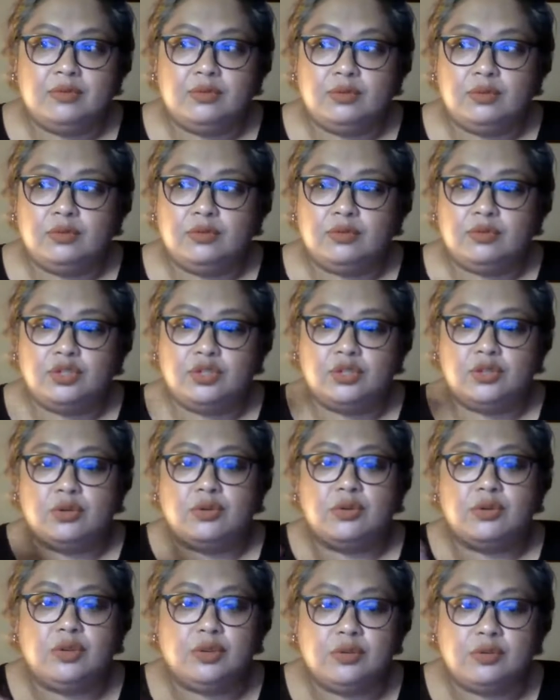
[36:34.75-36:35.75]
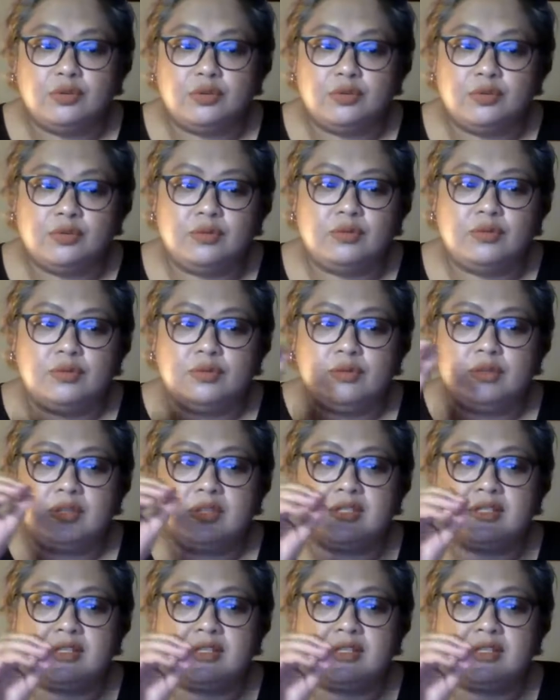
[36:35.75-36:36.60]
to show you the